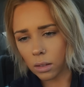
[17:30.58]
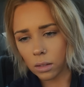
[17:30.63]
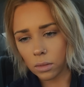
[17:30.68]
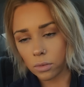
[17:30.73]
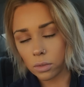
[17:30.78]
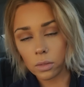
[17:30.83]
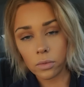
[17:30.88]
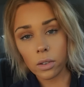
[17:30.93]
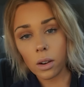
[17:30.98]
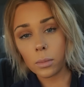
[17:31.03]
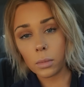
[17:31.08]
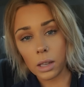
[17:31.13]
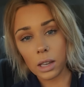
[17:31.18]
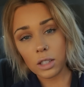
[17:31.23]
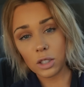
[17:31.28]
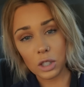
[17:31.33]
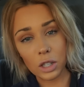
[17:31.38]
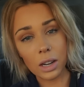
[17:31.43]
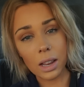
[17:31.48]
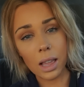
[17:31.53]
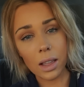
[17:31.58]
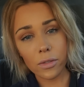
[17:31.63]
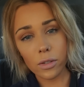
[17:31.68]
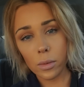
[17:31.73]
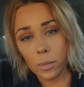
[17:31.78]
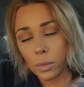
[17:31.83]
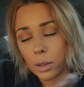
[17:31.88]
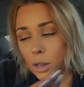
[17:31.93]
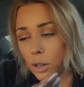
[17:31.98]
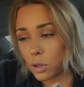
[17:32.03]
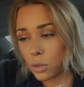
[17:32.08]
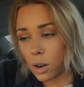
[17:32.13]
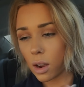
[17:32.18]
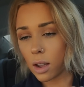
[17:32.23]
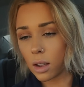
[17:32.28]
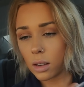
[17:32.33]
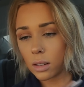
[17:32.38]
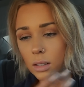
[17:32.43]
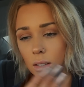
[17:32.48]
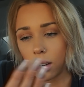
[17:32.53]
from yesterday, from being
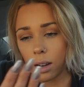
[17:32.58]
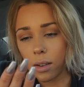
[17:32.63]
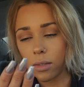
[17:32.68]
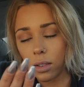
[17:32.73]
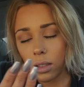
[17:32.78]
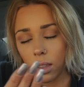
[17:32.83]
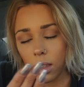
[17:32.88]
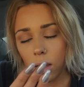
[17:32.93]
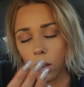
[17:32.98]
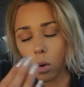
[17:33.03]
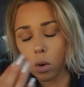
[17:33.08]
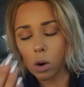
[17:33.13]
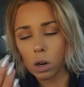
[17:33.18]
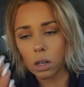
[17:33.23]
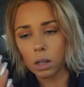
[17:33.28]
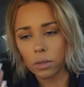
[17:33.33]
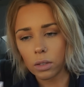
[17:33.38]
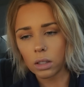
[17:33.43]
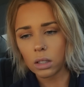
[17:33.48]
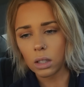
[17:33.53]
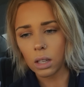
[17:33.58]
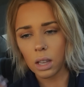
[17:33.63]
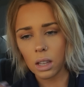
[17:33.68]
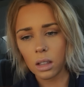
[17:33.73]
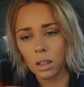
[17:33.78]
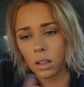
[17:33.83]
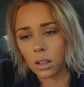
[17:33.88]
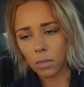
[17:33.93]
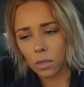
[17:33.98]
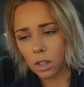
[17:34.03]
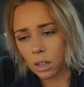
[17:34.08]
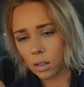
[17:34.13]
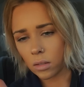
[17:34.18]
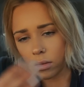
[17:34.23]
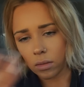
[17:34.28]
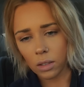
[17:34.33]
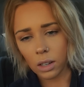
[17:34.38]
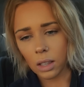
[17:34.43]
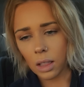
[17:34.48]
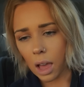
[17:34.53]
drugged and everything, or if it's like a
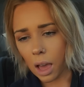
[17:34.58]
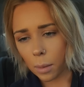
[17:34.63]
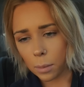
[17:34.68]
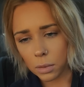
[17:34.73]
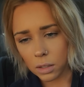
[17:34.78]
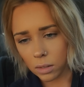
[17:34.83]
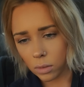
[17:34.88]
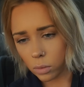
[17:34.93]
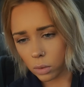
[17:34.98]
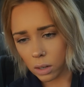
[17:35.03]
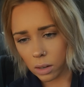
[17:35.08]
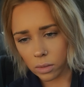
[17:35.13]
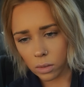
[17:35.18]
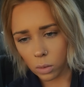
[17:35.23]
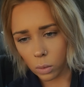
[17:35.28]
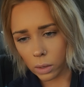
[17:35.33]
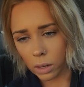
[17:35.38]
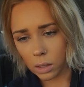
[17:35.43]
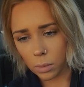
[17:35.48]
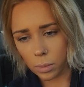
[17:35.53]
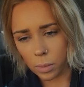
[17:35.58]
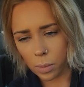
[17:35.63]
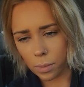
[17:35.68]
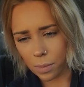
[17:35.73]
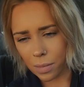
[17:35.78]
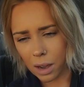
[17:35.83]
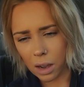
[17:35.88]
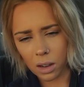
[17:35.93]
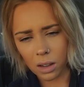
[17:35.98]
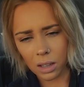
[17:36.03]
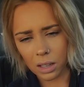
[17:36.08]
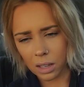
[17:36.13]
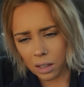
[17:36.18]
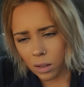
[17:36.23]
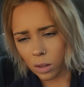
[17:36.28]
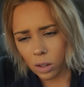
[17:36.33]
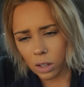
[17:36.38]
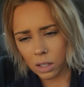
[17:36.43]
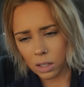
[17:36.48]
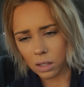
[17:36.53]
relapse of whatever weird bug
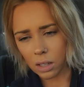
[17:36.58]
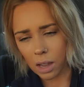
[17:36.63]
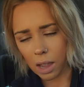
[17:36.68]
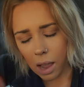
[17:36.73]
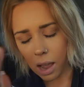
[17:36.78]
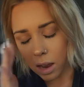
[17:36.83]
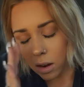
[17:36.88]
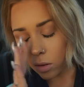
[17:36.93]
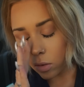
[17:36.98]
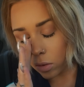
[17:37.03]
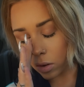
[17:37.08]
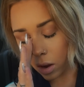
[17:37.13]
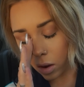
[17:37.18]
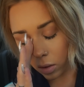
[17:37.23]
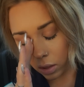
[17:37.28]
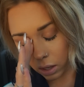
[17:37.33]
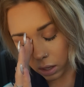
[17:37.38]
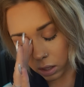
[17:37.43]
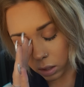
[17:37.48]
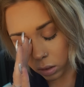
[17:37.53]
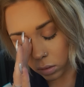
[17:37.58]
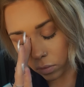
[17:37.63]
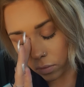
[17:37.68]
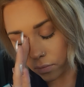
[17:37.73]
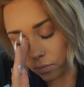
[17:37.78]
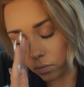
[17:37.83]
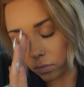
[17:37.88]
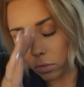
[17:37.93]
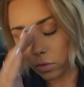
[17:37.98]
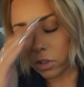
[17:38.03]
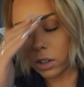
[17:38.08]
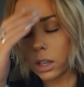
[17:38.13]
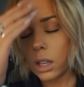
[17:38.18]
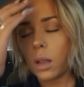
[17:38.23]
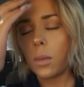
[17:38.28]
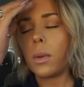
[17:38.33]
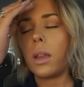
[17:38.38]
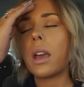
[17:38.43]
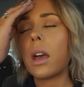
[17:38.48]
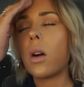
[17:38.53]
illness. I don't know, like it's
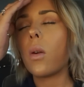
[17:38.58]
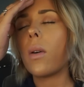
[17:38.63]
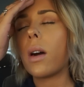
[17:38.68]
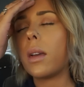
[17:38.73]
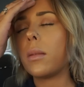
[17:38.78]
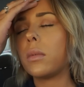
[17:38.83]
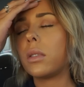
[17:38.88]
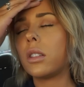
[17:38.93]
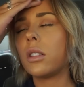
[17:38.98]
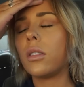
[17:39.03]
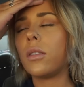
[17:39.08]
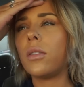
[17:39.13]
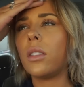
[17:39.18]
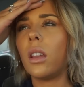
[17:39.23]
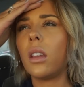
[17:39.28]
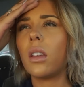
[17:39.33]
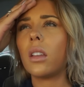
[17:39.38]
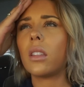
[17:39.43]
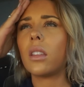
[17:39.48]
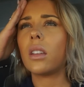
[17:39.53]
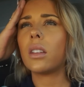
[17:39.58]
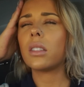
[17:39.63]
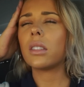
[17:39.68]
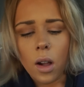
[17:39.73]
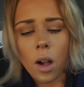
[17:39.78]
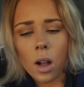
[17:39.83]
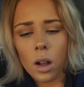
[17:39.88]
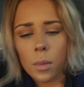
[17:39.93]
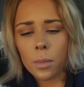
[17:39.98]
freaking me out why I'm still feeling like this.